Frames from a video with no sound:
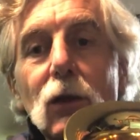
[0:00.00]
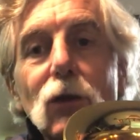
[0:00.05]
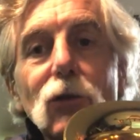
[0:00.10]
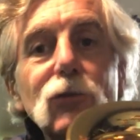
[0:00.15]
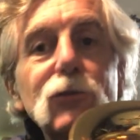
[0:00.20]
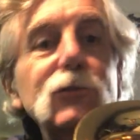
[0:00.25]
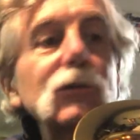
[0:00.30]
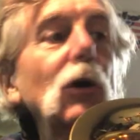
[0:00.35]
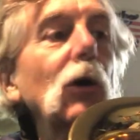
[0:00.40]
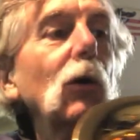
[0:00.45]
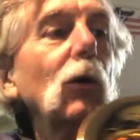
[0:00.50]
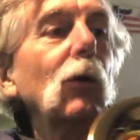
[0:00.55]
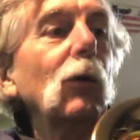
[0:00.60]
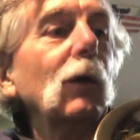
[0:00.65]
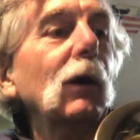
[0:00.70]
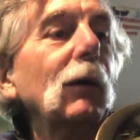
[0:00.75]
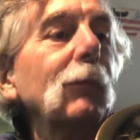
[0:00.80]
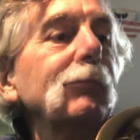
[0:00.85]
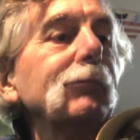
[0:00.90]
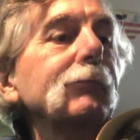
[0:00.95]

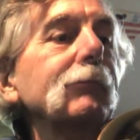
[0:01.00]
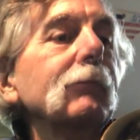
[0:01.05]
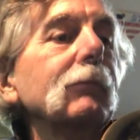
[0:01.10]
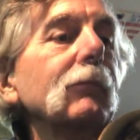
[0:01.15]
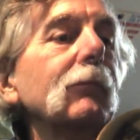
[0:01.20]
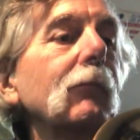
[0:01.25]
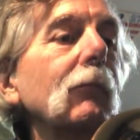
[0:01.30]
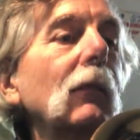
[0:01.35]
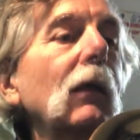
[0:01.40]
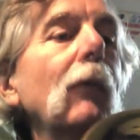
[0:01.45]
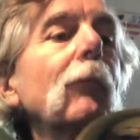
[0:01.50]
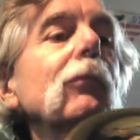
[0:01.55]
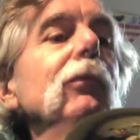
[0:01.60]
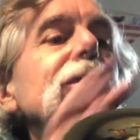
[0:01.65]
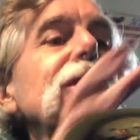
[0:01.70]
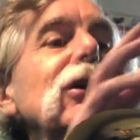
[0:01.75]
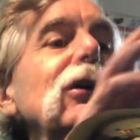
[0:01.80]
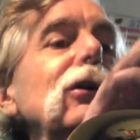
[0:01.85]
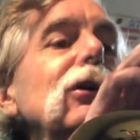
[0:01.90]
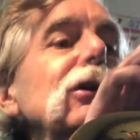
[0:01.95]
So
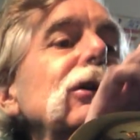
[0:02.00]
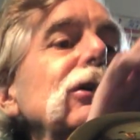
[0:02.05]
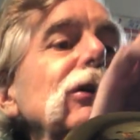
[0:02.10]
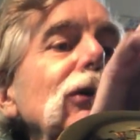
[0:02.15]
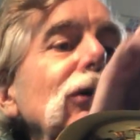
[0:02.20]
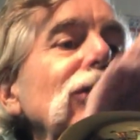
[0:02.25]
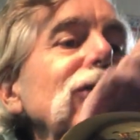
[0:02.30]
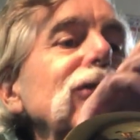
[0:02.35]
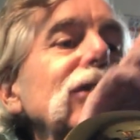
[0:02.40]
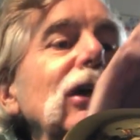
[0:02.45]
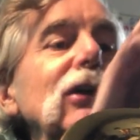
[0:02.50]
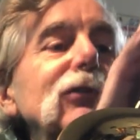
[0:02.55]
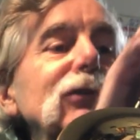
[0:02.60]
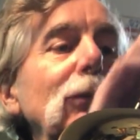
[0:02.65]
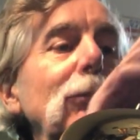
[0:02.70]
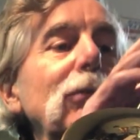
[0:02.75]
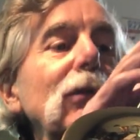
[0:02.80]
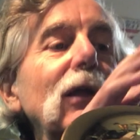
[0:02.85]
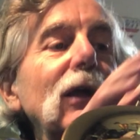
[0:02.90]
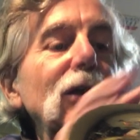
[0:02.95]
the good news is
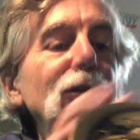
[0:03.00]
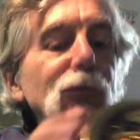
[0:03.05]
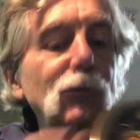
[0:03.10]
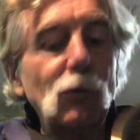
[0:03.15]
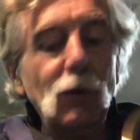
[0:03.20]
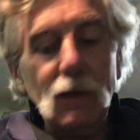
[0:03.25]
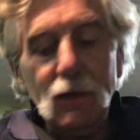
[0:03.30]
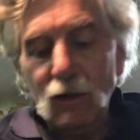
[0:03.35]
it plays great,